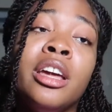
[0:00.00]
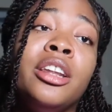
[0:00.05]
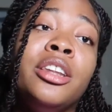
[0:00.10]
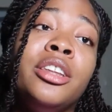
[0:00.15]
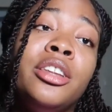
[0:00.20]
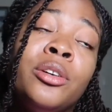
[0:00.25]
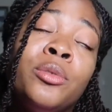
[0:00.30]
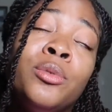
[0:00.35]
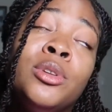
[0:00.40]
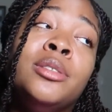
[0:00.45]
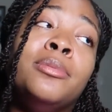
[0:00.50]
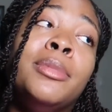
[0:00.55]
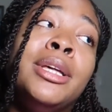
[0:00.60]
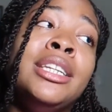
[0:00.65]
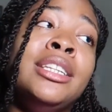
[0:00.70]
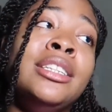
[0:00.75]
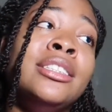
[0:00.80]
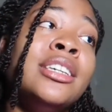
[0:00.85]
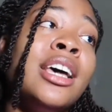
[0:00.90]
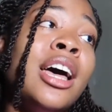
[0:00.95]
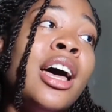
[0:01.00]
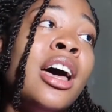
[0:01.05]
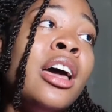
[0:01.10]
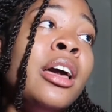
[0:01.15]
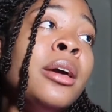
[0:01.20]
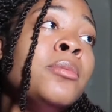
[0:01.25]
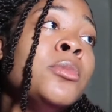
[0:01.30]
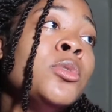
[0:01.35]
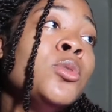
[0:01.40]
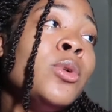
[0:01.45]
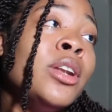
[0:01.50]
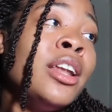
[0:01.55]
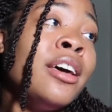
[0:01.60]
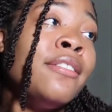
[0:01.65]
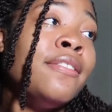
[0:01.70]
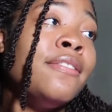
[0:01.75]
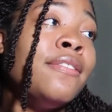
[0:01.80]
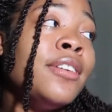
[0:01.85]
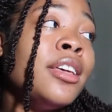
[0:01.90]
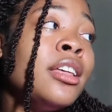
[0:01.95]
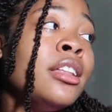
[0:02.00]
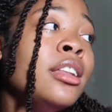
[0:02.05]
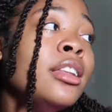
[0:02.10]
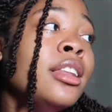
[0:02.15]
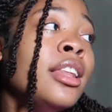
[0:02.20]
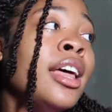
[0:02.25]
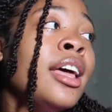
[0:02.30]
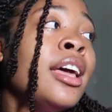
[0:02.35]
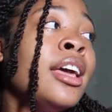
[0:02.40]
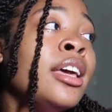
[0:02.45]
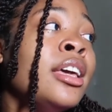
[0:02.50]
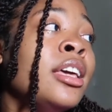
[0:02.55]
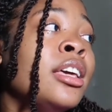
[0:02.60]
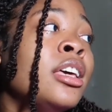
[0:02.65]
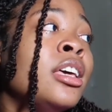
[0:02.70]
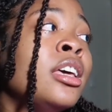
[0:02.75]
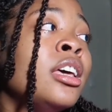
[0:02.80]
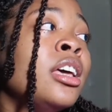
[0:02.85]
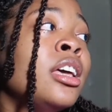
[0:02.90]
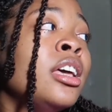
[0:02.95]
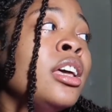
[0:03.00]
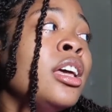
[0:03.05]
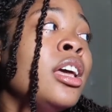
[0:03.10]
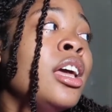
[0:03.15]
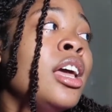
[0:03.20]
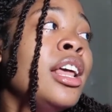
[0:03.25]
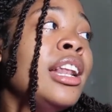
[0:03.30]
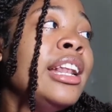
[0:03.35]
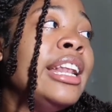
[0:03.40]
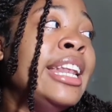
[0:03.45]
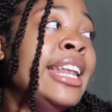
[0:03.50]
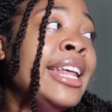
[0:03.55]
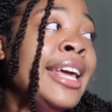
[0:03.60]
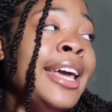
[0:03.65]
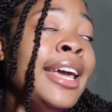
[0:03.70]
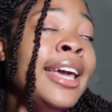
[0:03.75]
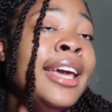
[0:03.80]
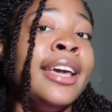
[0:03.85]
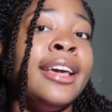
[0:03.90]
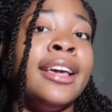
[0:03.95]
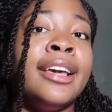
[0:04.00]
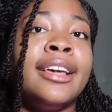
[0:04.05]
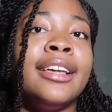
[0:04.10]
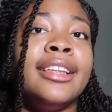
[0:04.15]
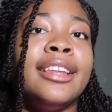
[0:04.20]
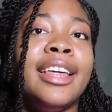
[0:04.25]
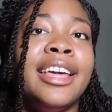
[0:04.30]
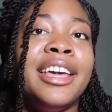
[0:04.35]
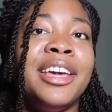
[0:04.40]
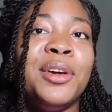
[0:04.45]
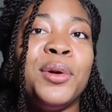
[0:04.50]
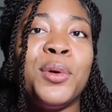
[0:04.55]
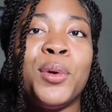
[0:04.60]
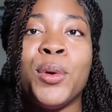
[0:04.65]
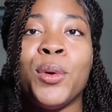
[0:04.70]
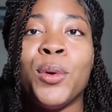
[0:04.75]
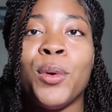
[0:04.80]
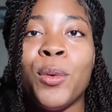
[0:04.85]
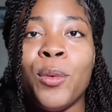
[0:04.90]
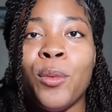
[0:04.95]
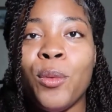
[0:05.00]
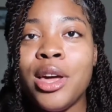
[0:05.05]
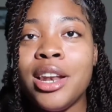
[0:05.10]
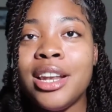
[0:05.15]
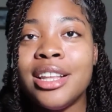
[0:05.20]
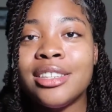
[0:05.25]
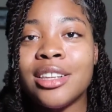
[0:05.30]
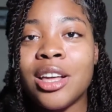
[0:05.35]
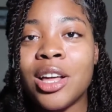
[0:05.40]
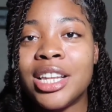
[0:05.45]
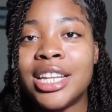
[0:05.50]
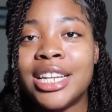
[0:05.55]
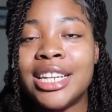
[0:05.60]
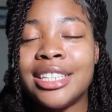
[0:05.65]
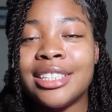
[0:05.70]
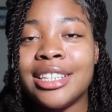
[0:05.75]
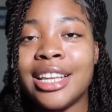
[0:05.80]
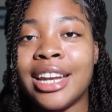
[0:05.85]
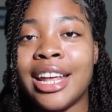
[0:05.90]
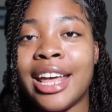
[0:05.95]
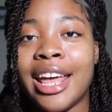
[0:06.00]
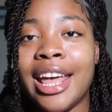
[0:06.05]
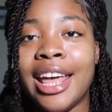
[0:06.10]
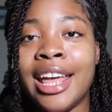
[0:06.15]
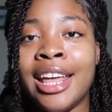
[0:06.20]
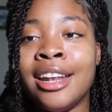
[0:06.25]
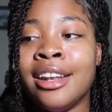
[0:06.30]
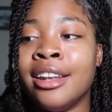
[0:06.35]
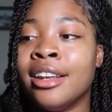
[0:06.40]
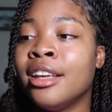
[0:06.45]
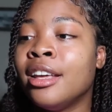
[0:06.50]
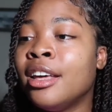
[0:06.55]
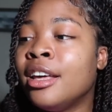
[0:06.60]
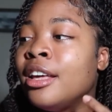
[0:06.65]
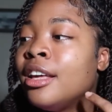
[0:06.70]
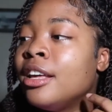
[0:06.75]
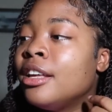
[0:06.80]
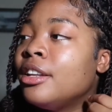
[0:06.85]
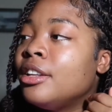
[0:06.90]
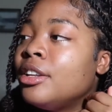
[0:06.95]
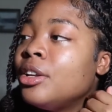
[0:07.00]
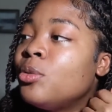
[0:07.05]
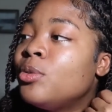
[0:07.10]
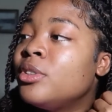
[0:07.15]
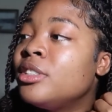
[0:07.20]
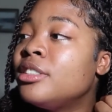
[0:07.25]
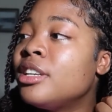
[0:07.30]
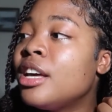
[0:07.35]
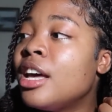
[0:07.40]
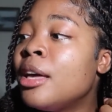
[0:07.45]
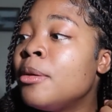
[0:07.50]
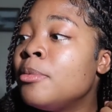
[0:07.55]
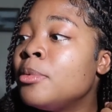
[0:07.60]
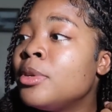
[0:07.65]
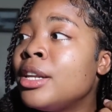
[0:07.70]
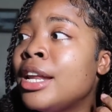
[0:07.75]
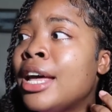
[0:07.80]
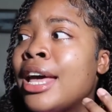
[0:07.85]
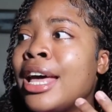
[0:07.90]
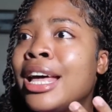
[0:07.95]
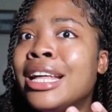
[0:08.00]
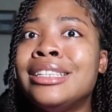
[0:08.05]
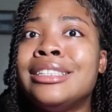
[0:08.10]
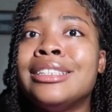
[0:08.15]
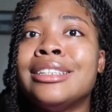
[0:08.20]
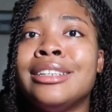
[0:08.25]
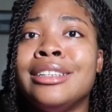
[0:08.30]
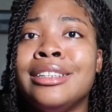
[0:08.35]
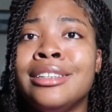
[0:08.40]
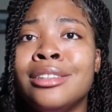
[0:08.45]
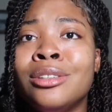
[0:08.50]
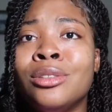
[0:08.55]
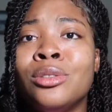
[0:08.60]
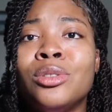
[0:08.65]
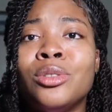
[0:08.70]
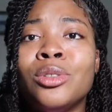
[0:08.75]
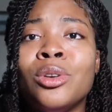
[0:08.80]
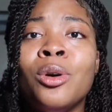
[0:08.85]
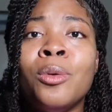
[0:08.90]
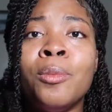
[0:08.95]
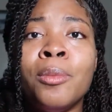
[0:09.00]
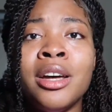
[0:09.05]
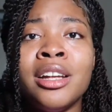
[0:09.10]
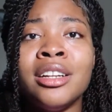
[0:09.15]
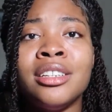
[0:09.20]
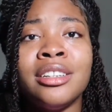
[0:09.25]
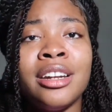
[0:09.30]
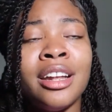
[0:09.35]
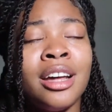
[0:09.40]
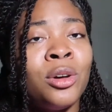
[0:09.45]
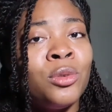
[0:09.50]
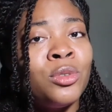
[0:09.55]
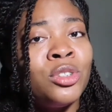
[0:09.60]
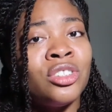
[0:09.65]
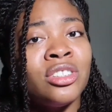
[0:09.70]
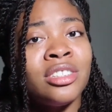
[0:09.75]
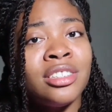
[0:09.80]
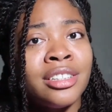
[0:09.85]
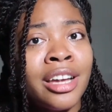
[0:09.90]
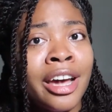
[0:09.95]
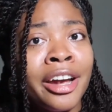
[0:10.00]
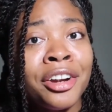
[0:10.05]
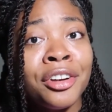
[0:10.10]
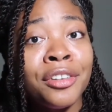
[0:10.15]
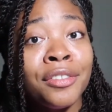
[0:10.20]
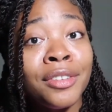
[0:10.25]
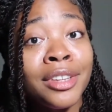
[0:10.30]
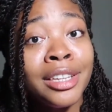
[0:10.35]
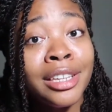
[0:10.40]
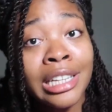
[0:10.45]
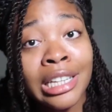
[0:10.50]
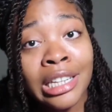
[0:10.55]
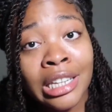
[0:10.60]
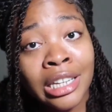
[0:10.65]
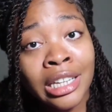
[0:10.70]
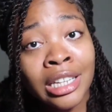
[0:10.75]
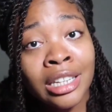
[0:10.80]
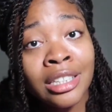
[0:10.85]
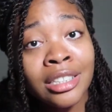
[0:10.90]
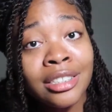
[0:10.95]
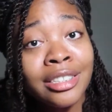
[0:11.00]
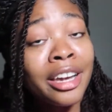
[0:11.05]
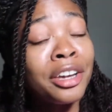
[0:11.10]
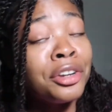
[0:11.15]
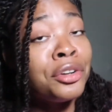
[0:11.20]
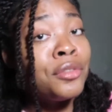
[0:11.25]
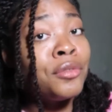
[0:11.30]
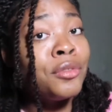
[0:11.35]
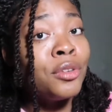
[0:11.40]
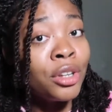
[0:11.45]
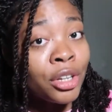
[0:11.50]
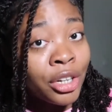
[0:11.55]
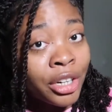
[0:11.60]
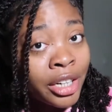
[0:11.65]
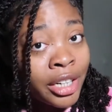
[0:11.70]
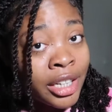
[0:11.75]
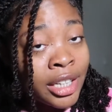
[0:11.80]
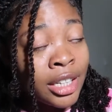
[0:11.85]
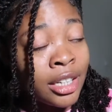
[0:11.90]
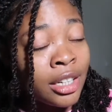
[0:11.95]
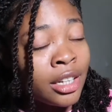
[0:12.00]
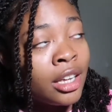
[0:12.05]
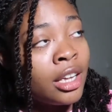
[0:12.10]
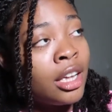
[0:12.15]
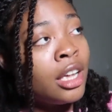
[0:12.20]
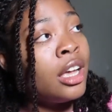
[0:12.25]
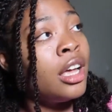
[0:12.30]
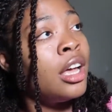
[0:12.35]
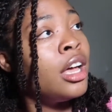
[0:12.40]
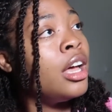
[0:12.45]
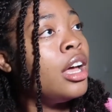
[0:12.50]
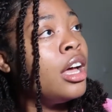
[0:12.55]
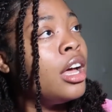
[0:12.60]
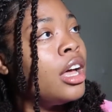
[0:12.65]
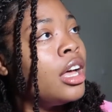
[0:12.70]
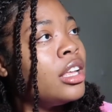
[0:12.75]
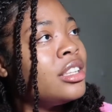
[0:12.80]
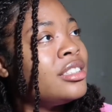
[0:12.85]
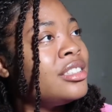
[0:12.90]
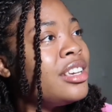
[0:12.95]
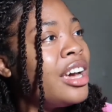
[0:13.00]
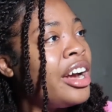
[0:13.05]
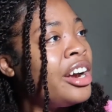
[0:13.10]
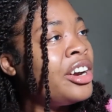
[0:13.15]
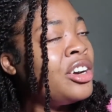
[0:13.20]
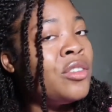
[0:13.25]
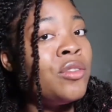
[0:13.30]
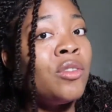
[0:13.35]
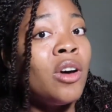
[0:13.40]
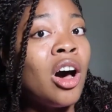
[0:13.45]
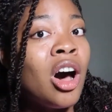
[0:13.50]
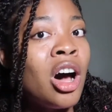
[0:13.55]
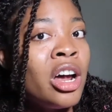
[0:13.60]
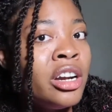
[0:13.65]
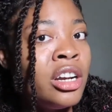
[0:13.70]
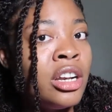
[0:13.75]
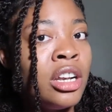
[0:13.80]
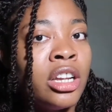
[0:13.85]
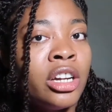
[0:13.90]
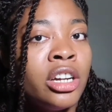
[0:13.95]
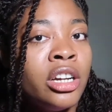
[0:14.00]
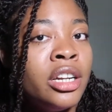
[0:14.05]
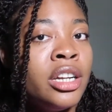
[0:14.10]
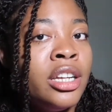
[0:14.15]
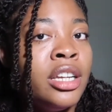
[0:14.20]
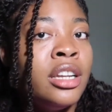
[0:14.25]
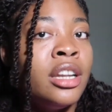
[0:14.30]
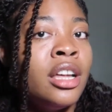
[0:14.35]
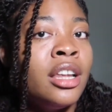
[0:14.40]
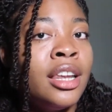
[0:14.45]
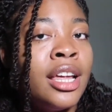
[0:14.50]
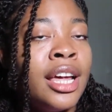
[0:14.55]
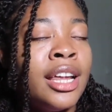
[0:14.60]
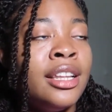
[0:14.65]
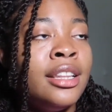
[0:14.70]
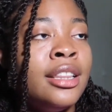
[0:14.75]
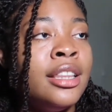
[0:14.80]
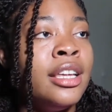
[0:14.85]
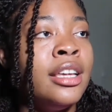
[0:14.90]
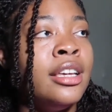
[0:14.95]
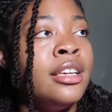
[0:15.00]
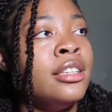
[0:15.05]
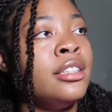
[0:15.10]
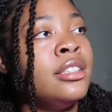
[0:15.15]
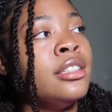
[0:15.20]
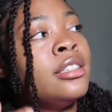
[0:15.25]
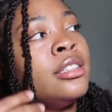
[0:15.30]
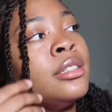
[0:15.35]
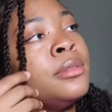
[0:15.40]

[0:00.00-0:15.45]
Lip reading: There was many times when I felt like, dang, like, when is all of this gonna end? There was times when I had to heal so much that I was just tired of healing, tired of learning, tired of unlearning a lot of things,